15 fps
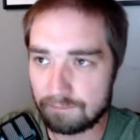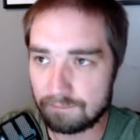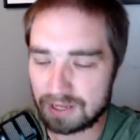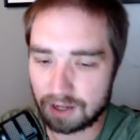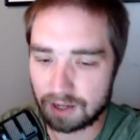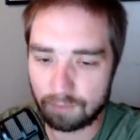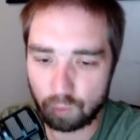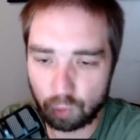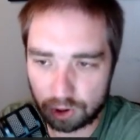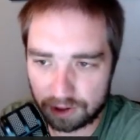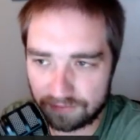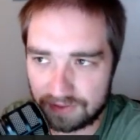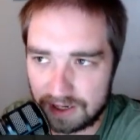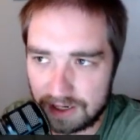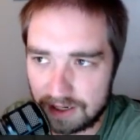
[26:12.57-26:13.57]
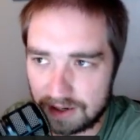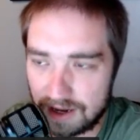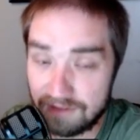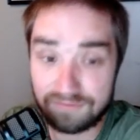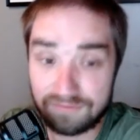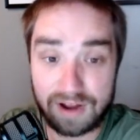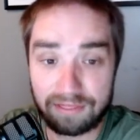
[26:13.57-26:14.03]
become one of the,
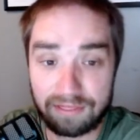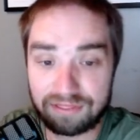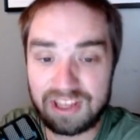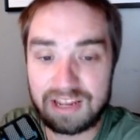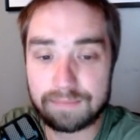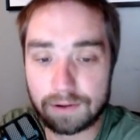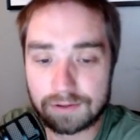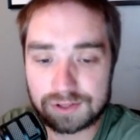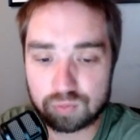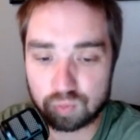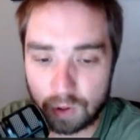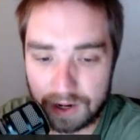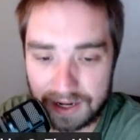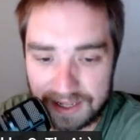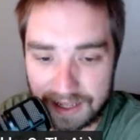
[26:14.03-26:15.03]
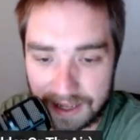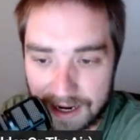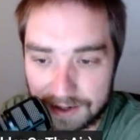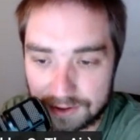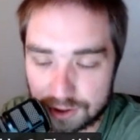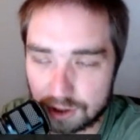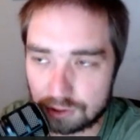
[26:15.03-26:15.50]
if not the most winning
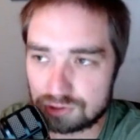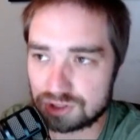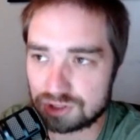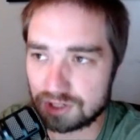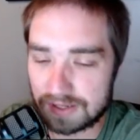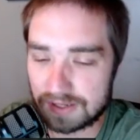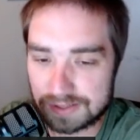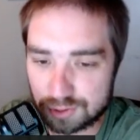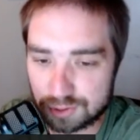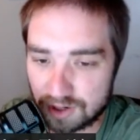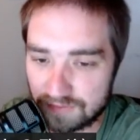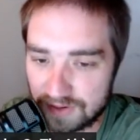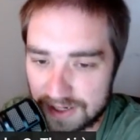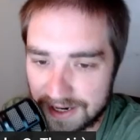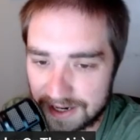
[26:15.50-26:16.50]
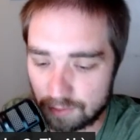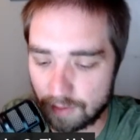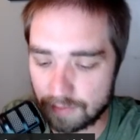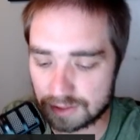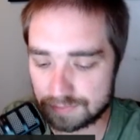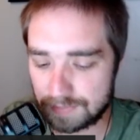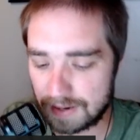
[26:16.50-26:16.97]
head coach in the history of Indiana
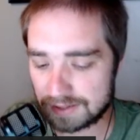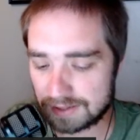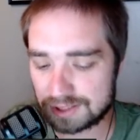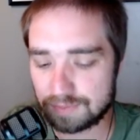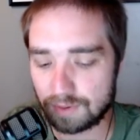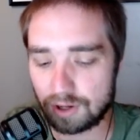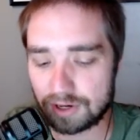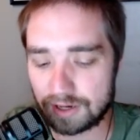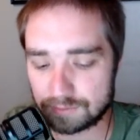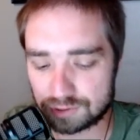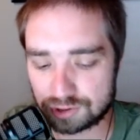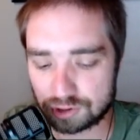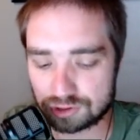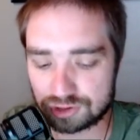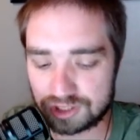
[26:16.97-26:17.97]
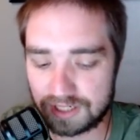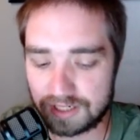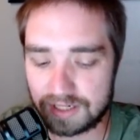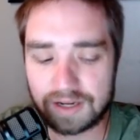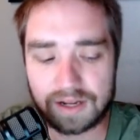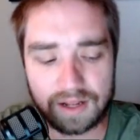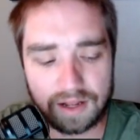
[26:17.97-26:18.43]
women's basketball. And I'm sure
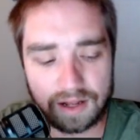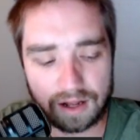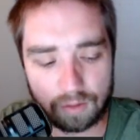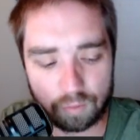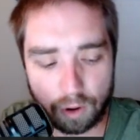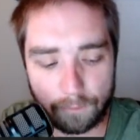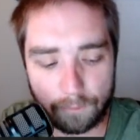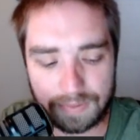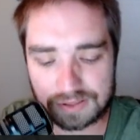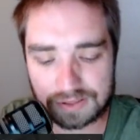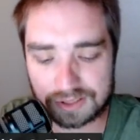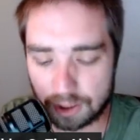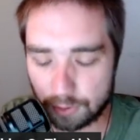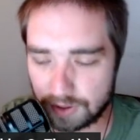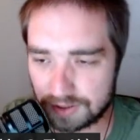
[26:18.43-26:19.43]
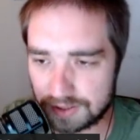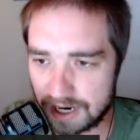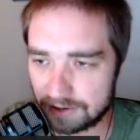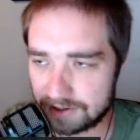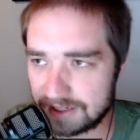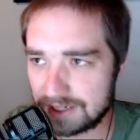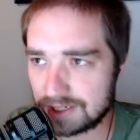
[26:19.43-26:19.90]
she won't be slowing
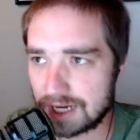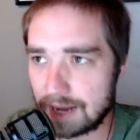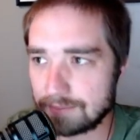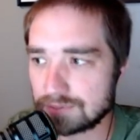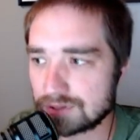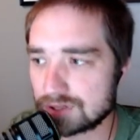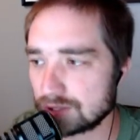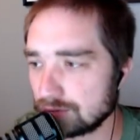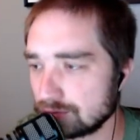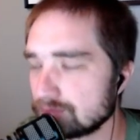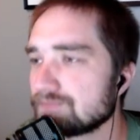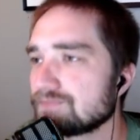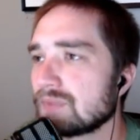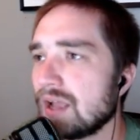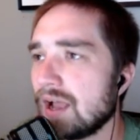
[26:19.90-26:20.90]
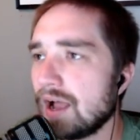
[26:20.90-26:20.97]
down anytime soon.